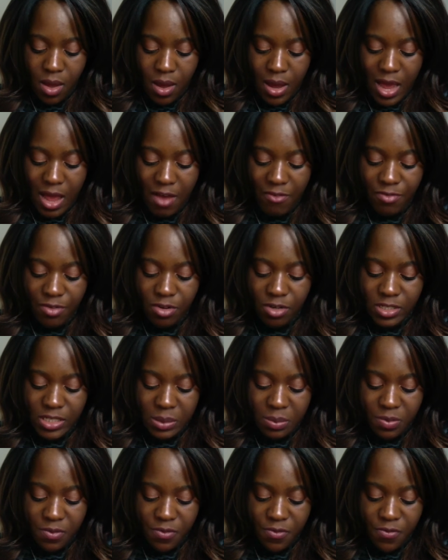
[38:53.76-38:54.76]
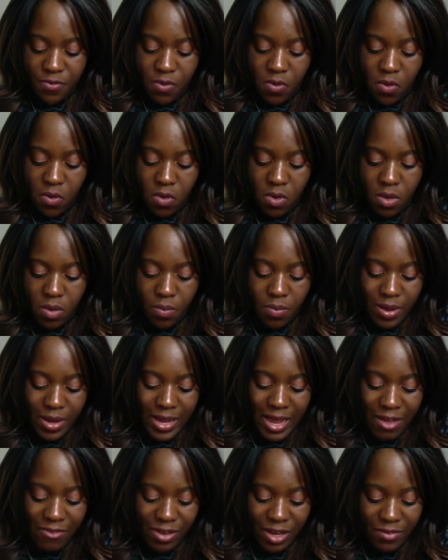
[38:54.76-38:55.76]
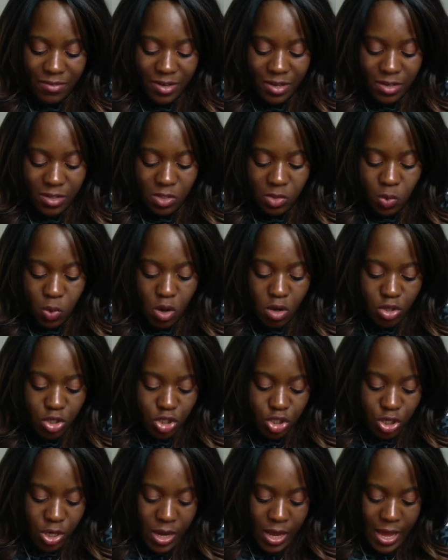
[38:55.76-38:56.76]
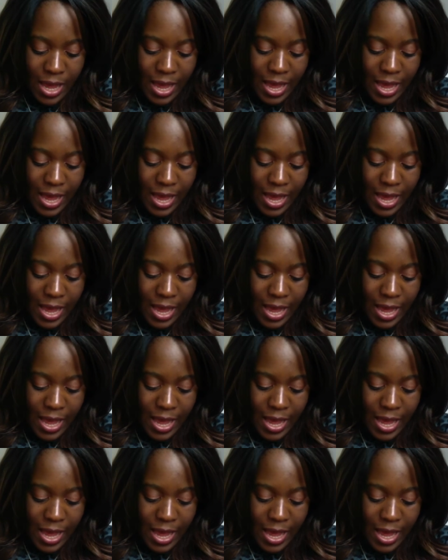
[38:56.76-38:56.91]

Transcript: I haven't used this before, but I have given it a swatch,